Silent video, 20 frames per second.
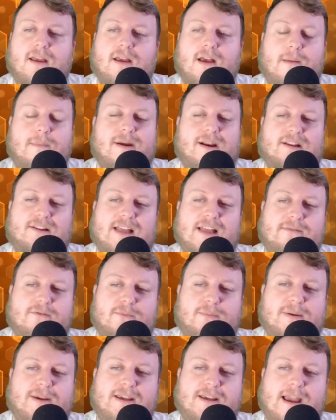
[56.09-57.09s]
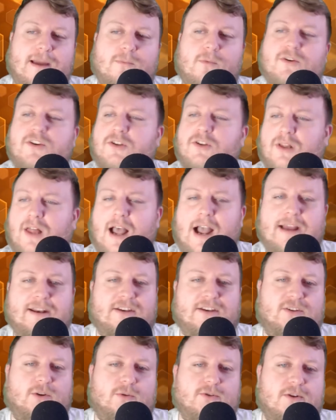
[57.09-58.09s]
about 11 p.m. when you lied and
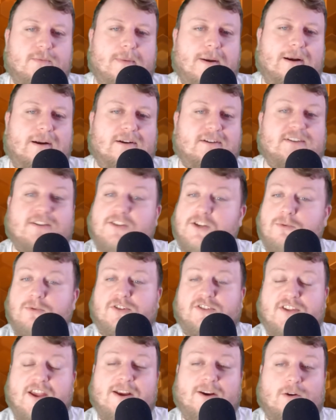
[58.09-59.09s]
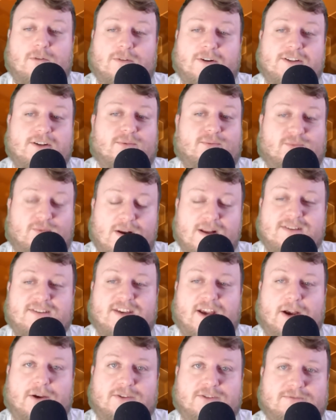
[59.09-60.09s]
told your parents that you were staying over at your friend's
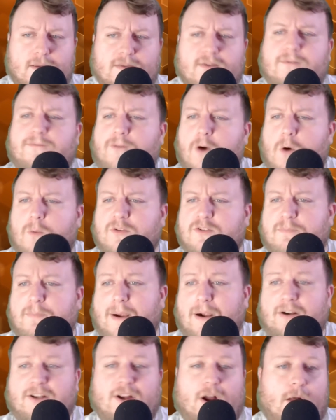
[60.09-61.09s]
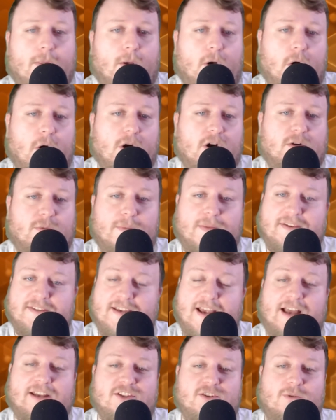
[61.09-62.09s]
house. The phone was barely on the hook when the
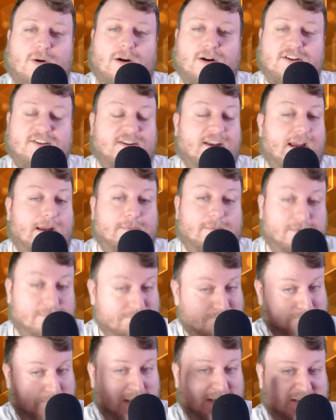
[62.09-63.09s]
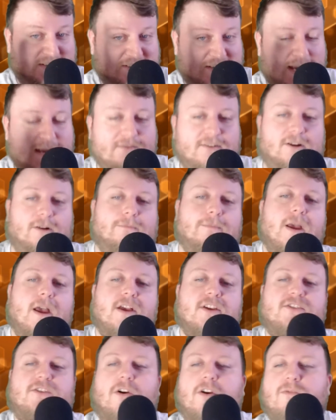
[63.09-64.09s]
tattoo artist named Xavier
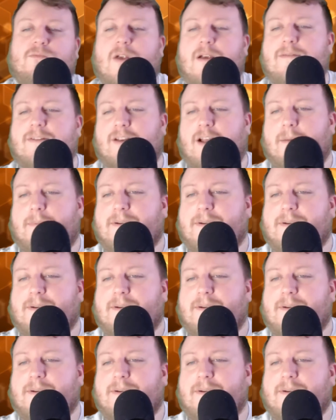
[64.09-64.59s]
started revving up